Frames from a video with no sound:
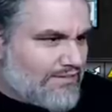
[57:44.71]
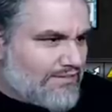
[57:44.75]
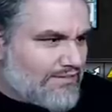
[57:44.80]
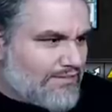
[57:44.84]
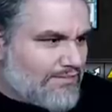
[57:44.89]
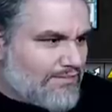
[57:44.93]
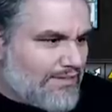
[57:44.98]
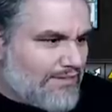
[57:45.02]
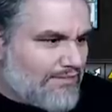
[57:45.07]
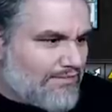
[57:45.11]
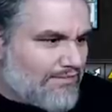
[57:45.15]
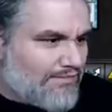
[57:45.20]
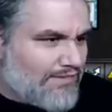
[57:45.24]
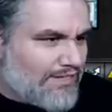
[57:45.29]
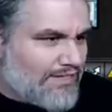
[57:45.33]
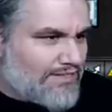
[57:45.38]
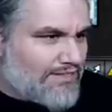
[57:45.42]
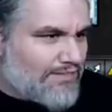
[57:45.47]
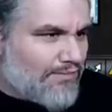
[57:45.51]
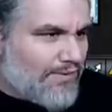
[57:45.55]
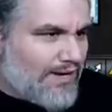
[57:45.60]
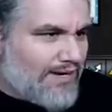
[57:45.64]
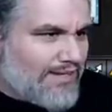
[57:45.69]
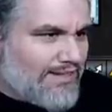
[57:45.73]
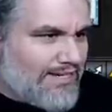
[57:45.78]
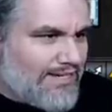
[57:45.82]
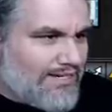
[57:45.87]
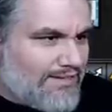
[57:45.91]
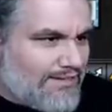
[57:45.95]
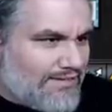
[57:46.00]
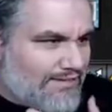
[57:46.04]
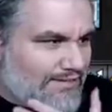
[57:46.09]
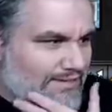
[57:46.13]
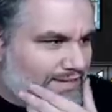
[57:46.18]
Dude, we have events. Why did they?
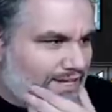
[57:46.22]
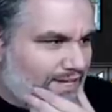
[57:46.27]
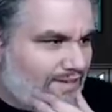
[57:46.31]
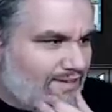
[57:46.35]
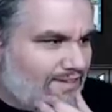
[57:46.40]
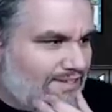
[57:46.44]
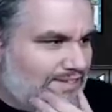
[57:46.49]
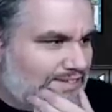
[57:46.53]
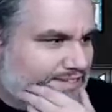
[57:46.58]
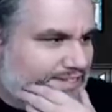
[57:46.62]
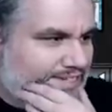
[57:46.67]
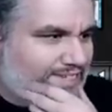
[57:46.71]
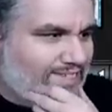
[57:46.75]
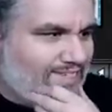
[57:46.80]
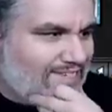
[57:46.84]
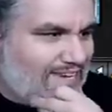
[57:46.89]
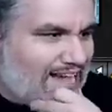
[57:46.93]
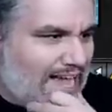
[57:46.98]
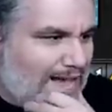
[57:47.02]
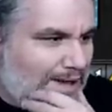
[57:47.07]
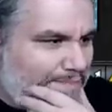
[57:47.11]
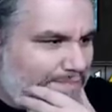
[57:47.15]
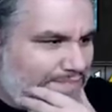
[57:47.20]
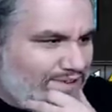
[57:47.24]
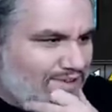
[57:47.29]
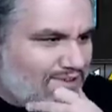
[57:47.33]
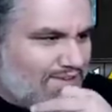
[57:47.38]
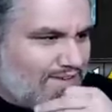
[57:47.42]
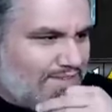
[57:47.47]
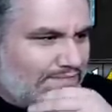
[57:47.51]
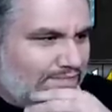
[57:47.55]
they this is untapped.